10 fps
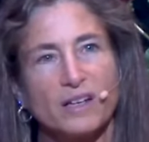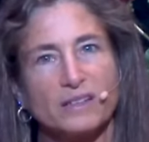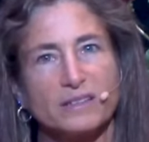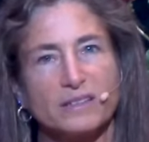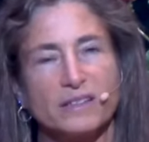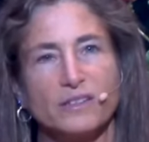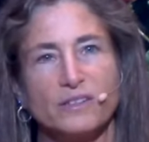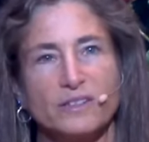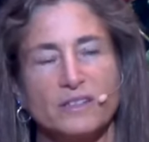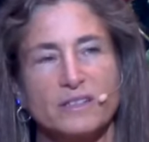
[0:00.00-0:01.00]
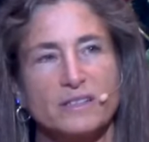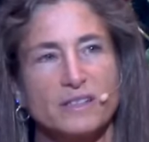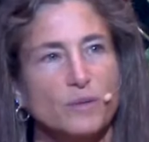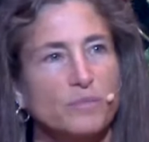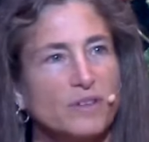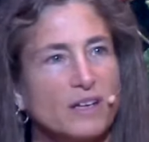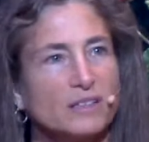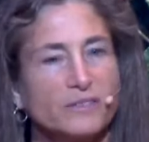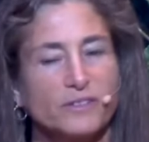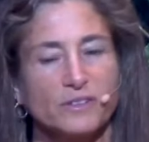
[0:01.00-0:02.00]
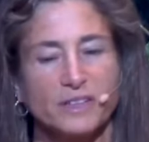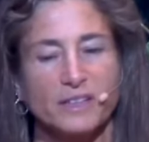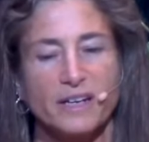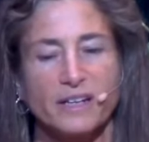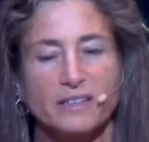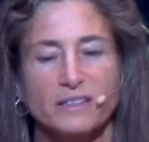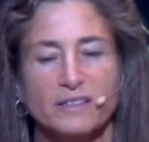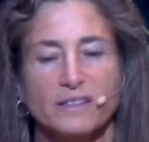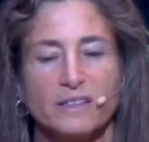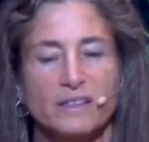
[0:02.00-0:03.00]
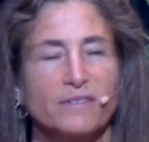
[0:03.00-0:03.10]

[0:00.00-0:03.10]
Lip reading: seeing goodness, and it blocks feeling connection.